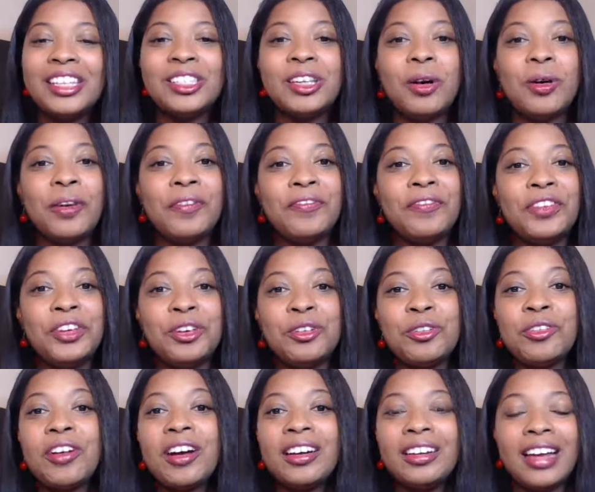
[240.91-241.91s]
So if
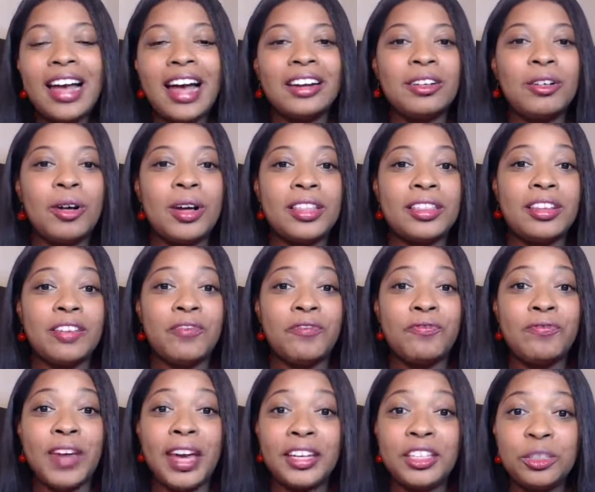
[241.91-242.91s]
you are not on the
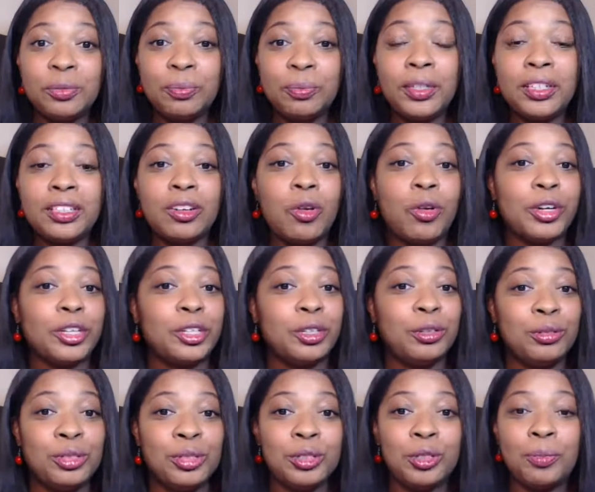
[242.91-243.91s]
Facebook or
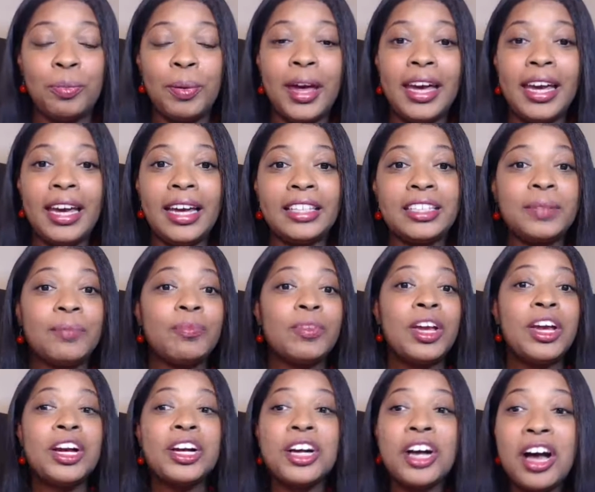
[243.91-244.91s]
YouTube page,
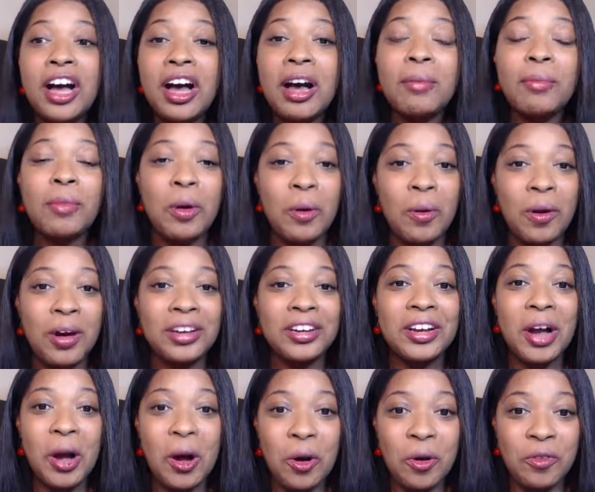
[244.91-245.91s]
come on
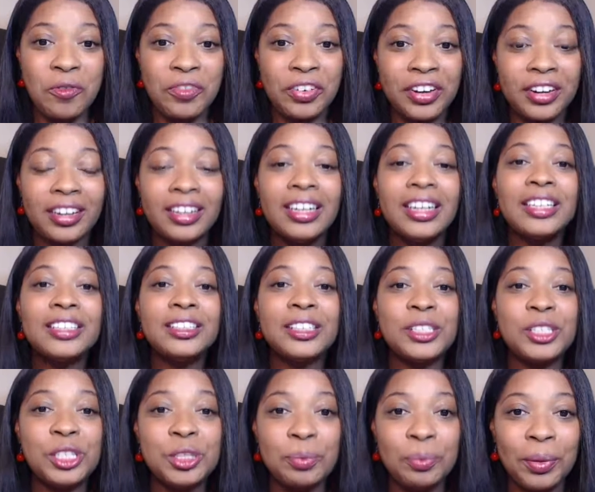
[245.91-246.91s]
over
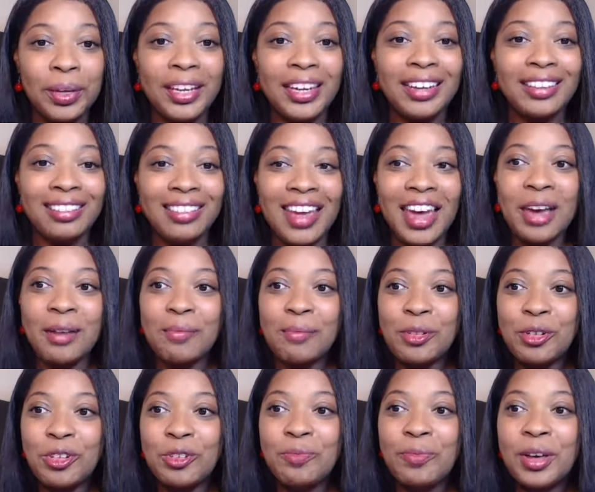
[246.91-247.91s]
to Speak That
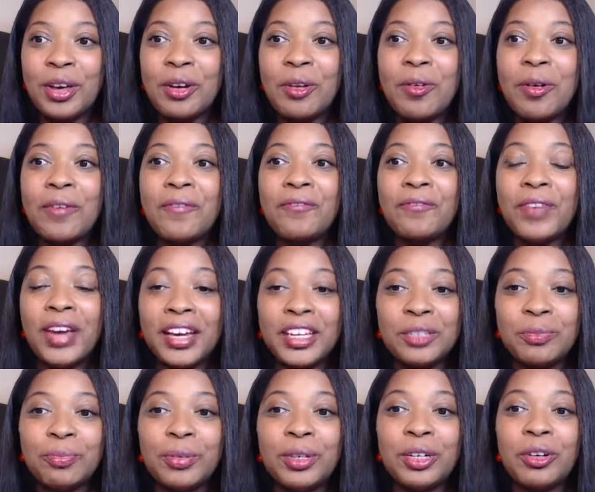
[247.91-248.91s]
Movement on
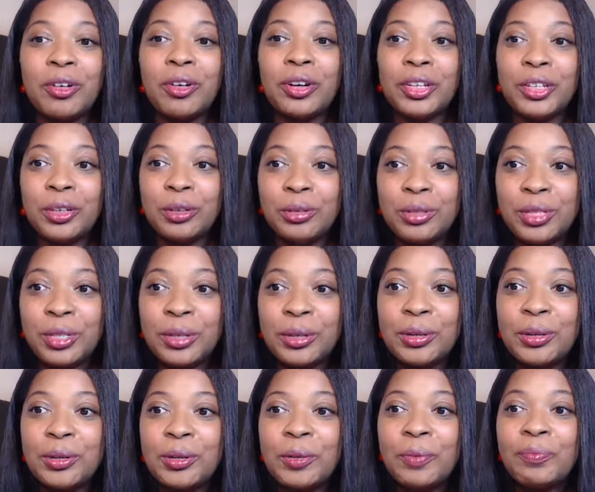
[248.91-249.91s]
Facebook or
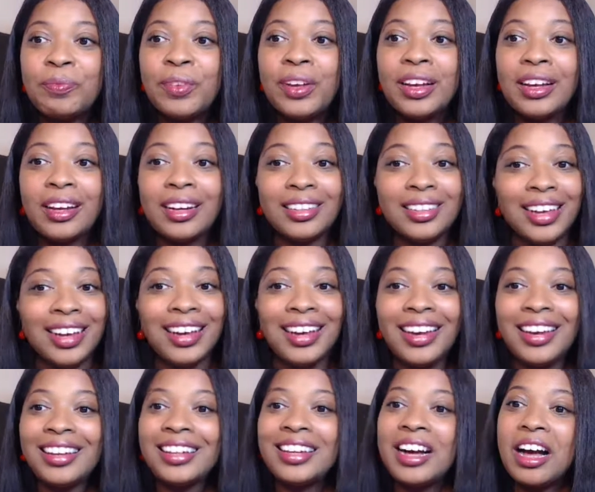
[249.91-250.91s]
YouTube.
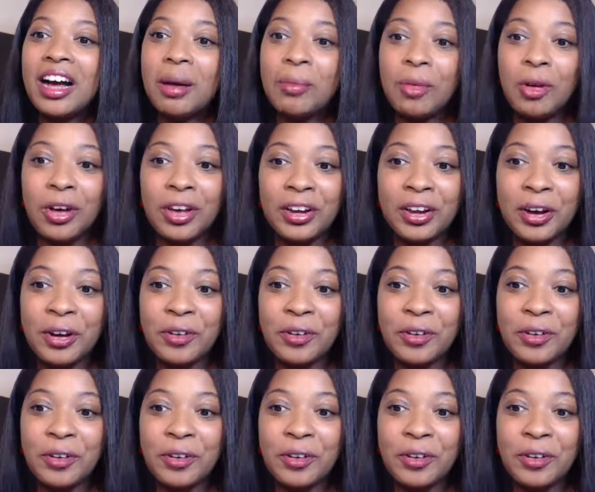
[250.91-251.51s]
Again, come on